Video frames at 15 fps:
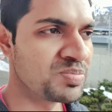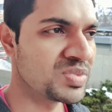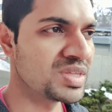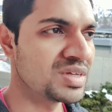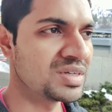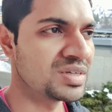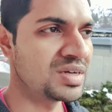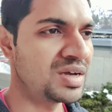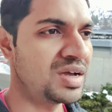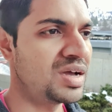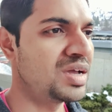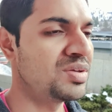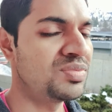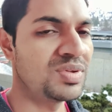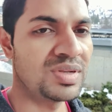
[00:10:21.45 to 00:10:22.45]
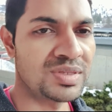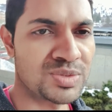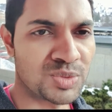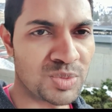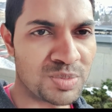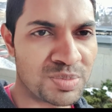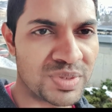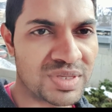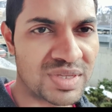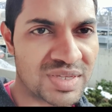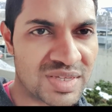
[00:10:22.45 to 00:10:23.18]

I will soon be,